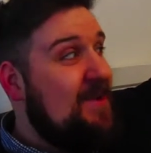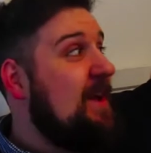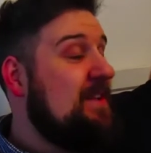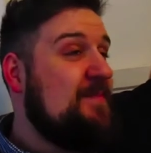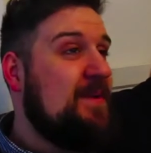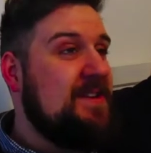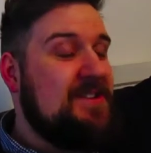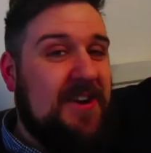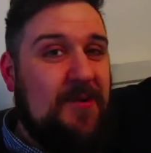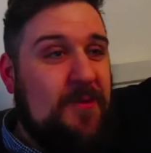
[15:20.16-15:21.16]
you get some blood
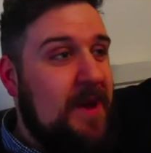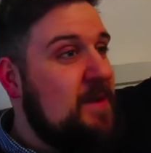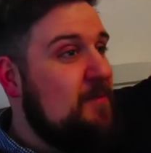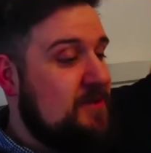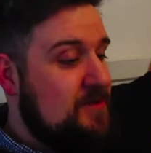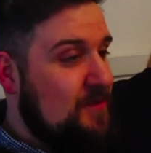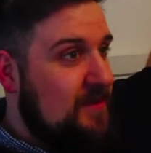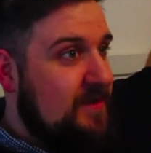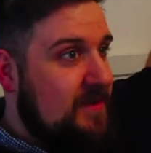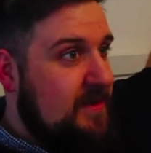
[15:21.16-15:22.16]
sugar. Oh, get me one too. No,
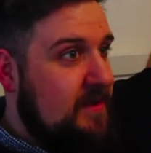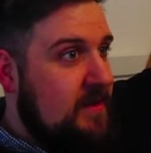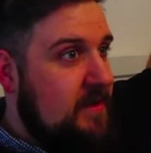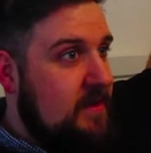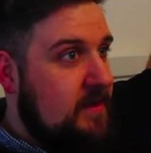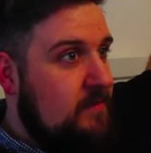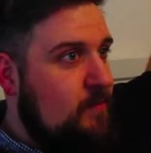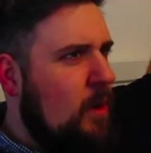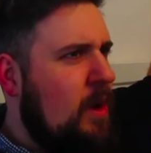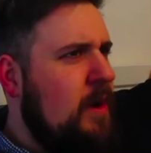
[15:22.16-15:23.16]
you're not allowed to eat.
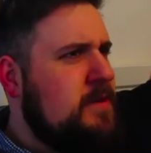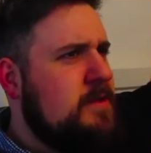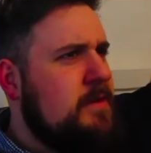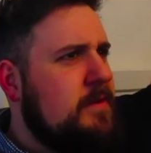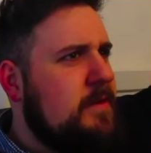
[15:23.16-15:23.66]
What?